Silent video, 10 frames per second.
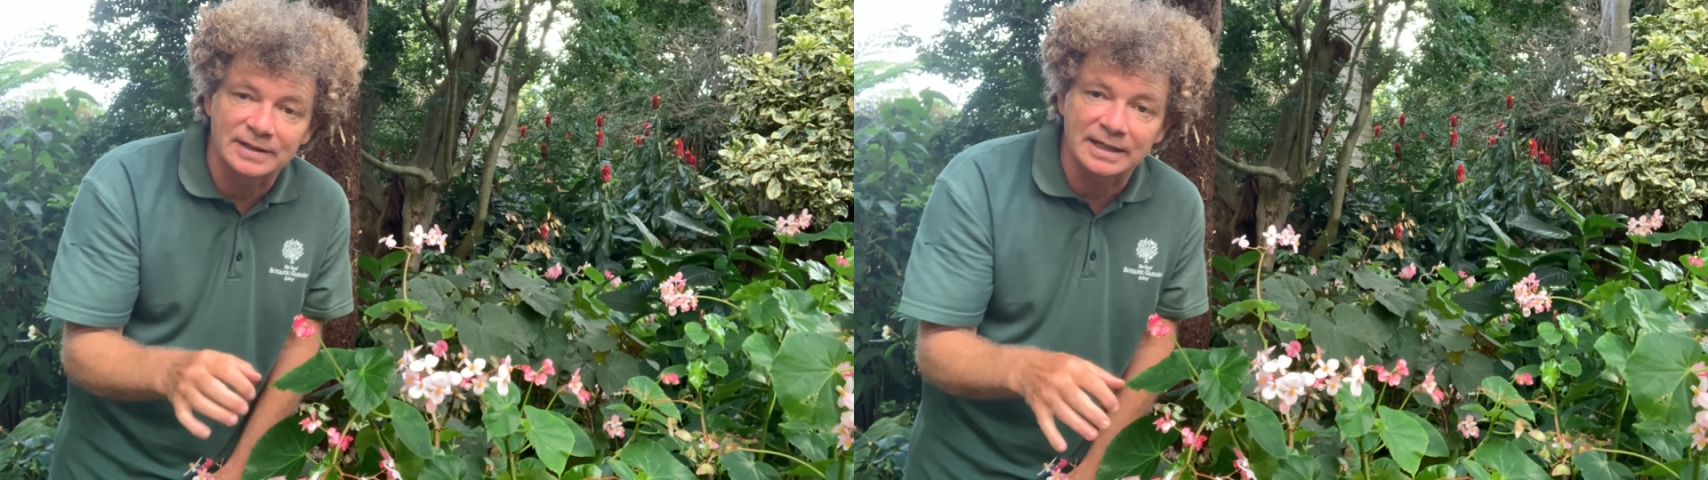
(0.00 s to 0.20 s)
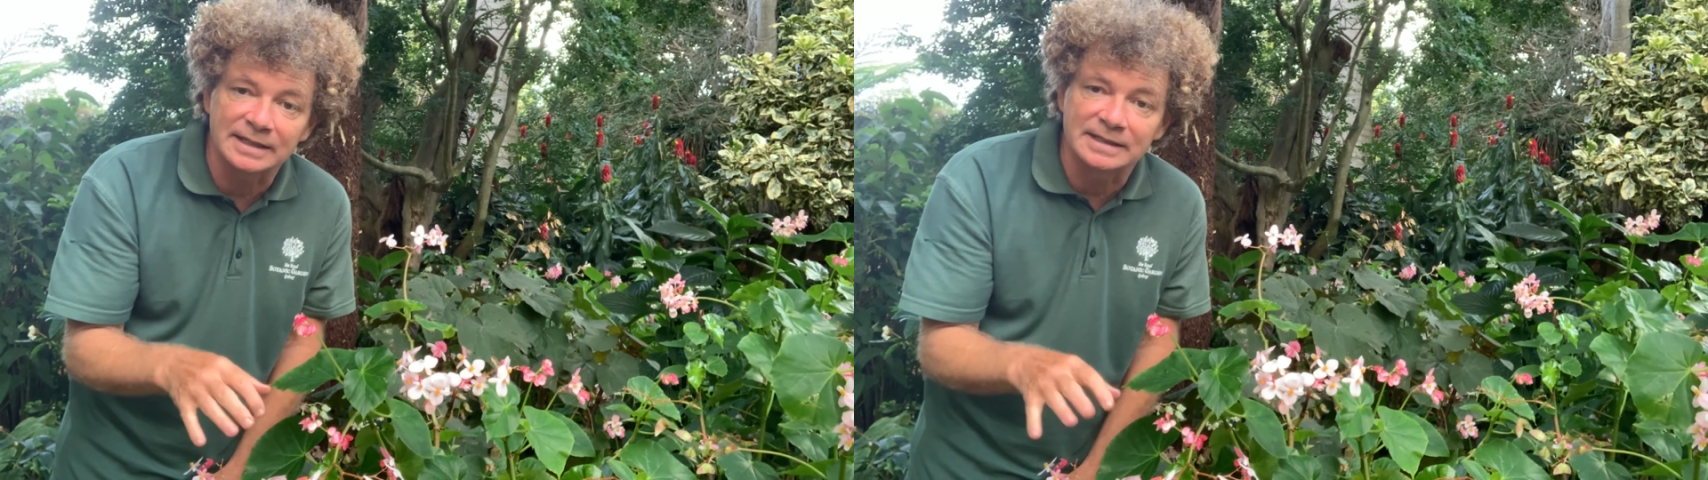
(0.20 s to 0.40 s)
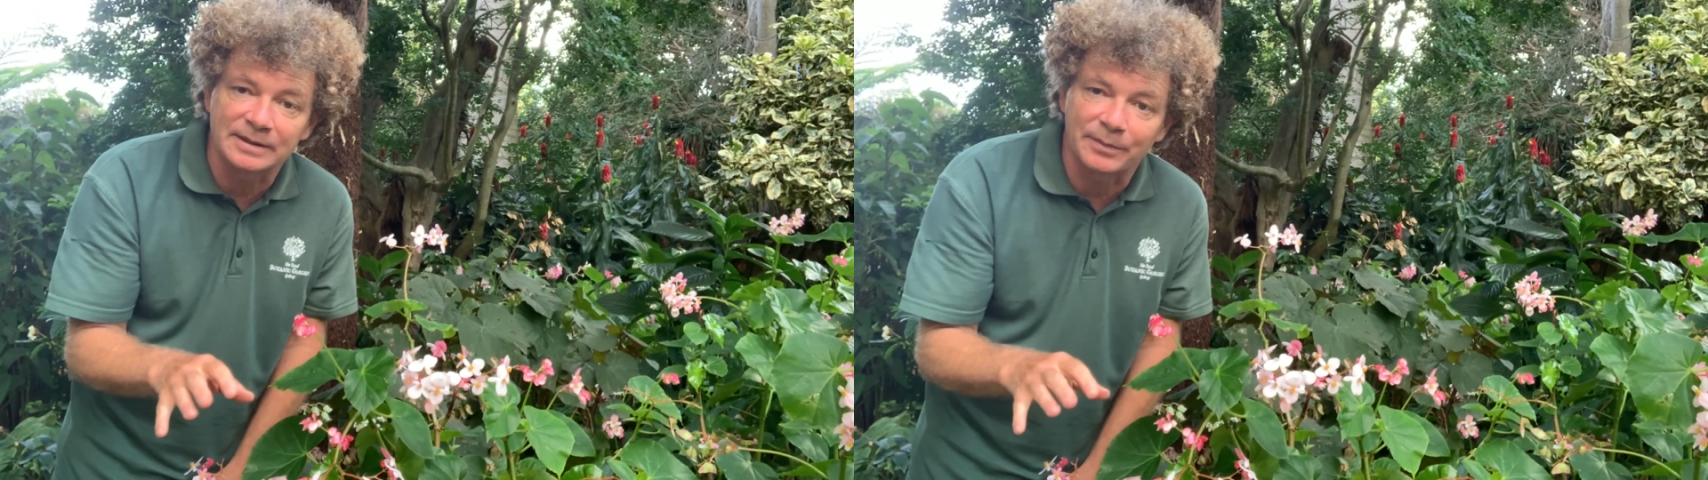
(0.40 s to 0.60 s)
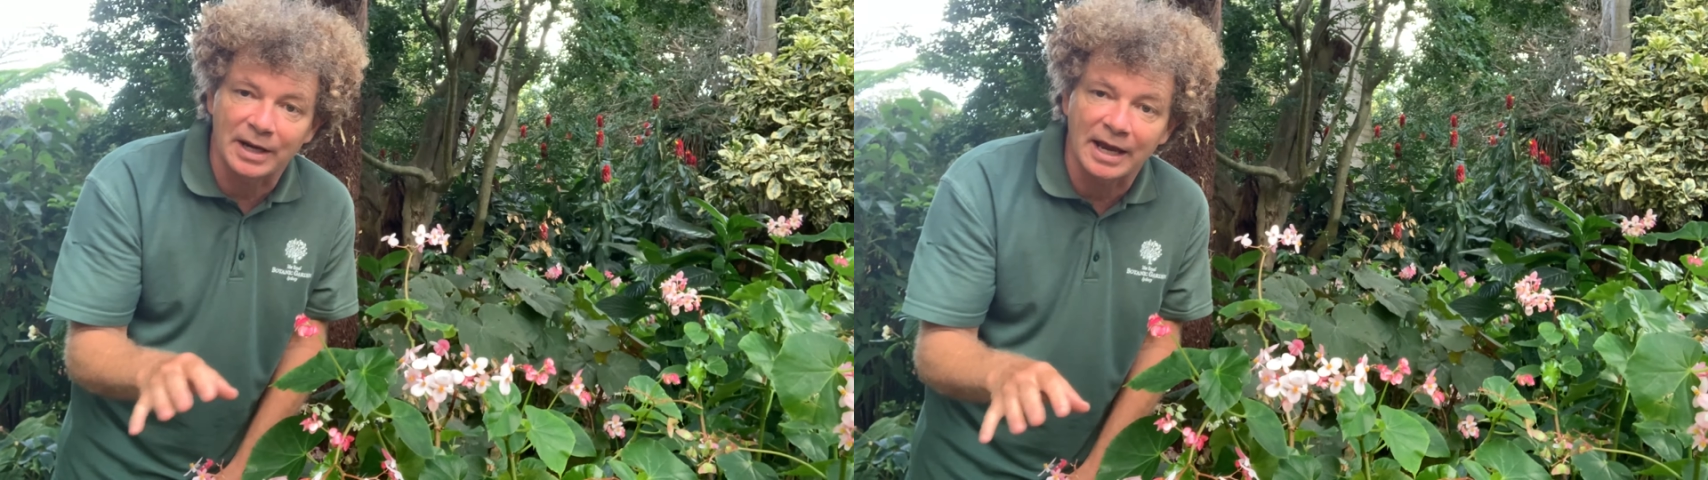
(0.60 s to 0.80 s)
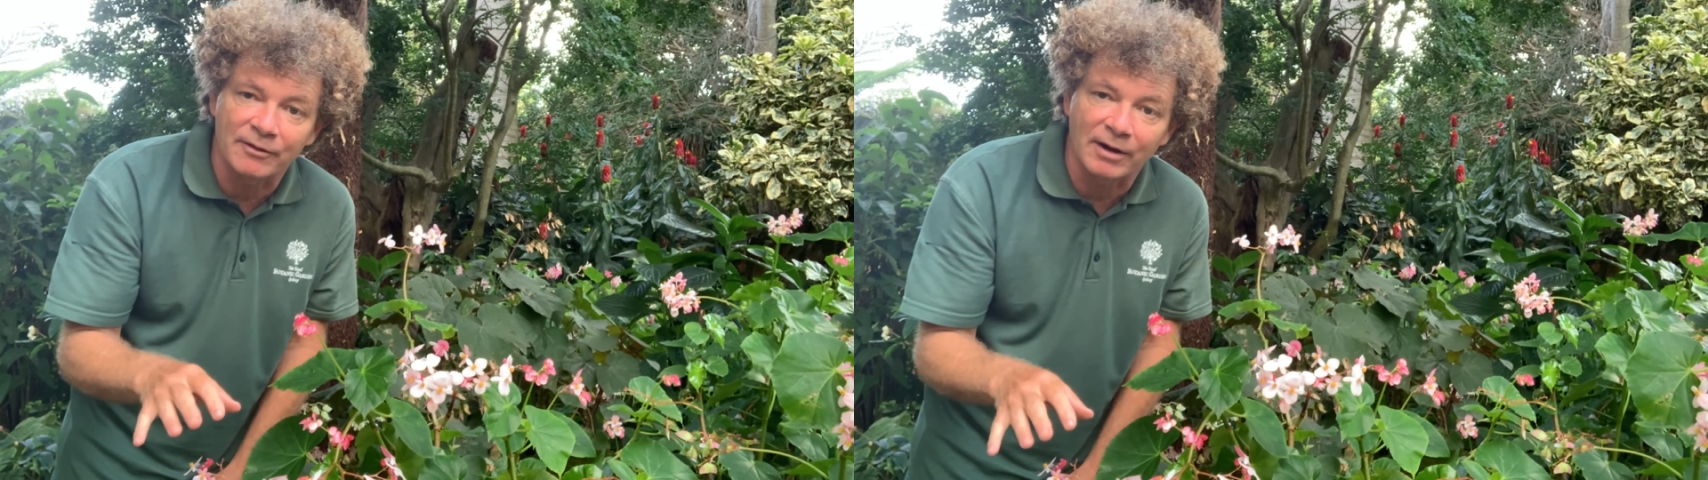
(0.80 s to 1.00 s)
seeds to
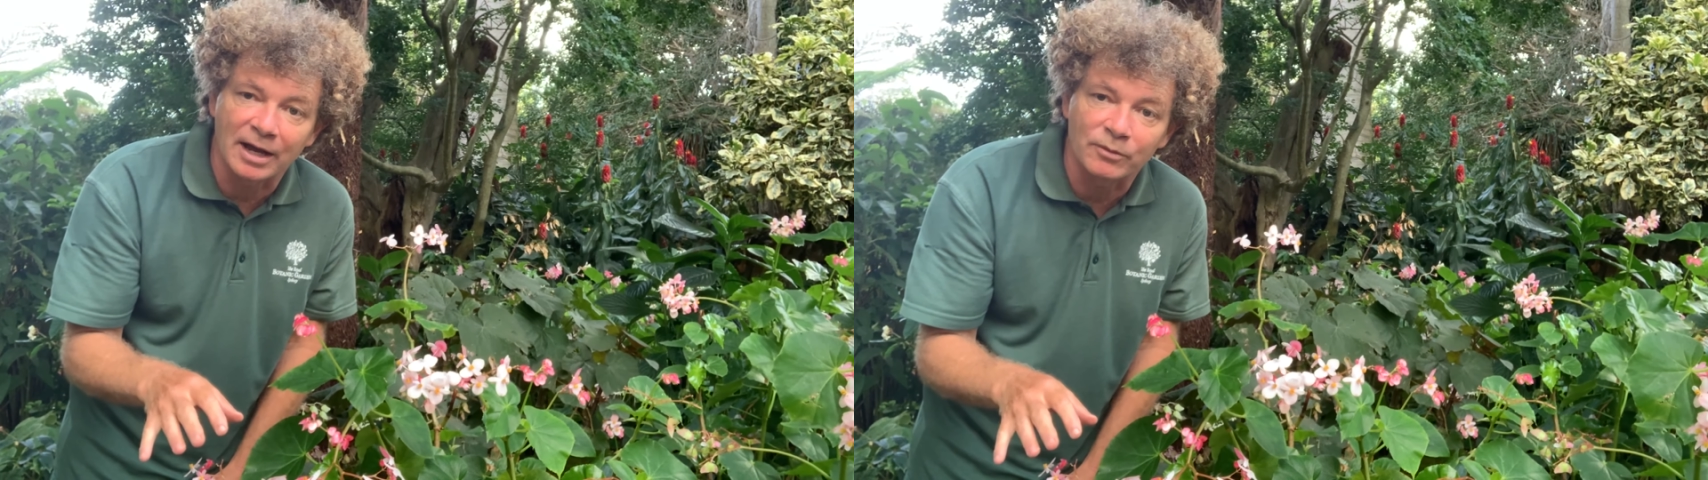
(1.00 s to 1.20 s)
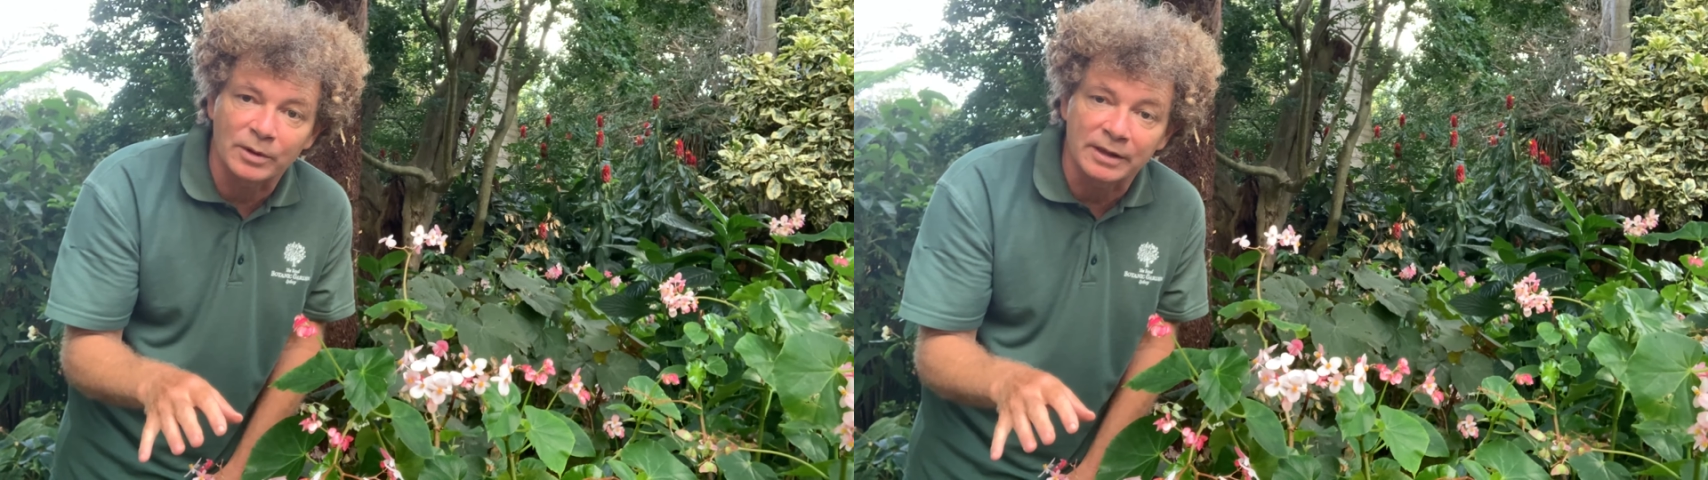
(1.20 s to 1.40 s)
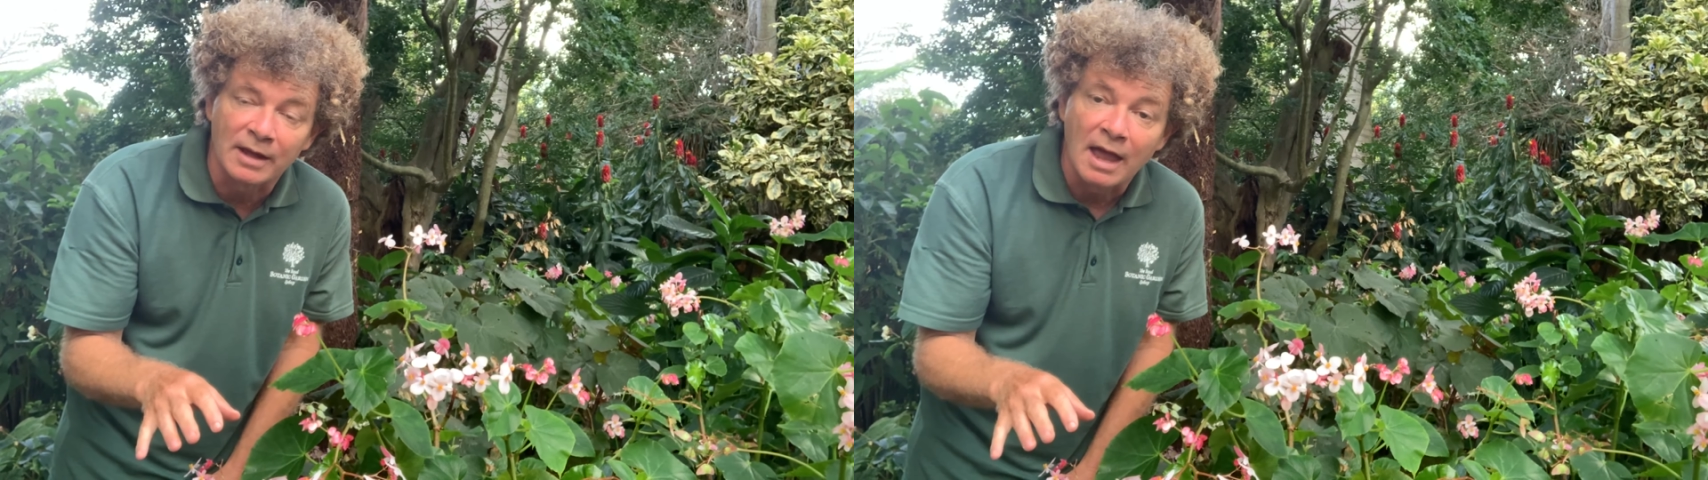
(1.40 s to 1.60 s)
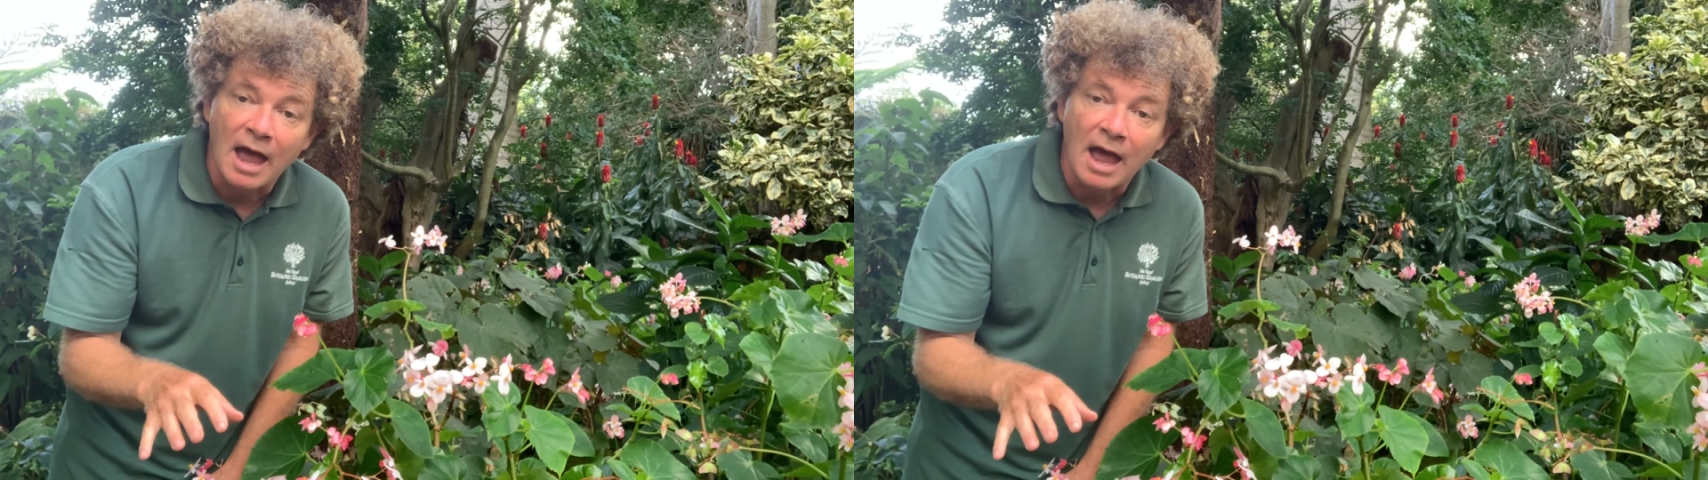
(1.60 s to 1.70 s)
play around with.